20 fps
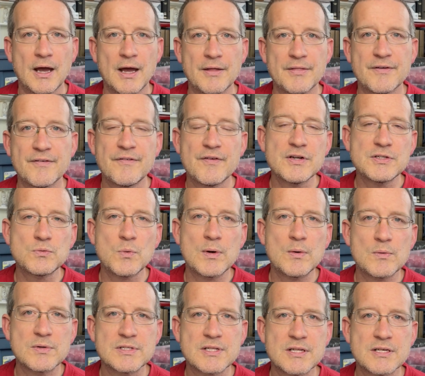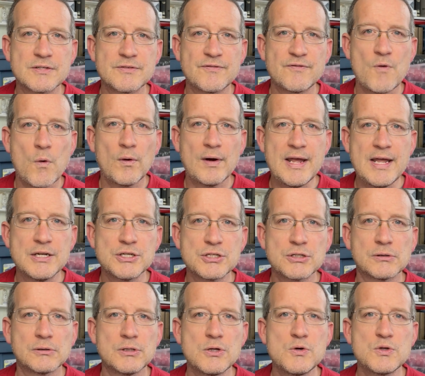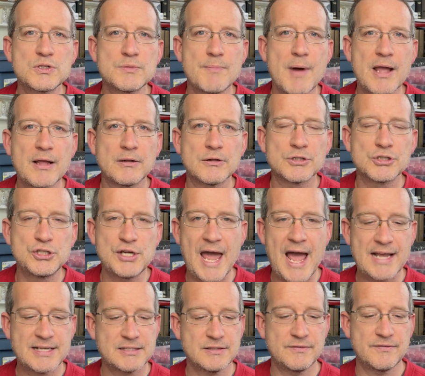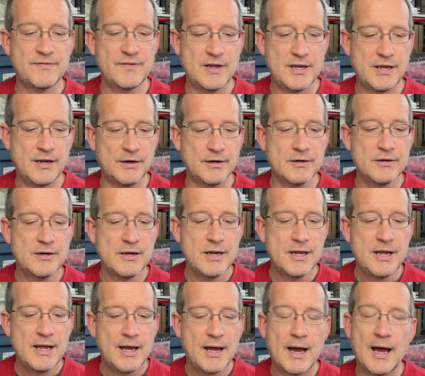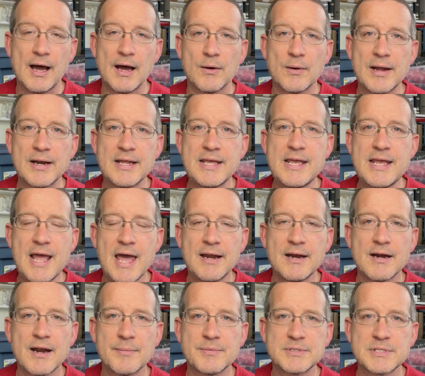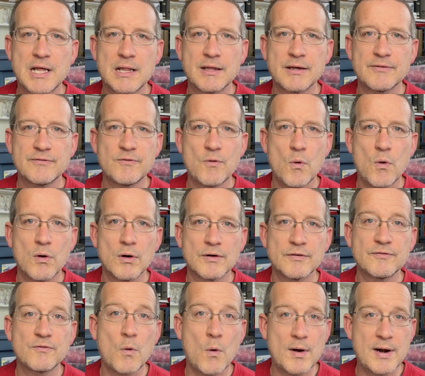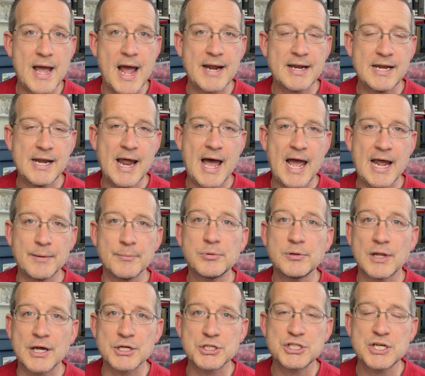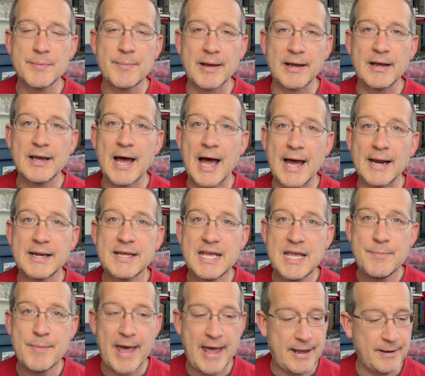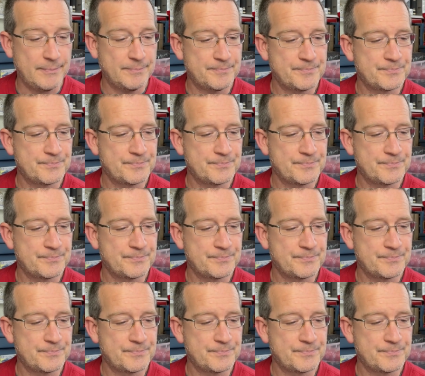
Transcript: The first one was this 4-inch loose Michael Jackson figure, and he ended up selling for $4.99 plus shipping on eBay.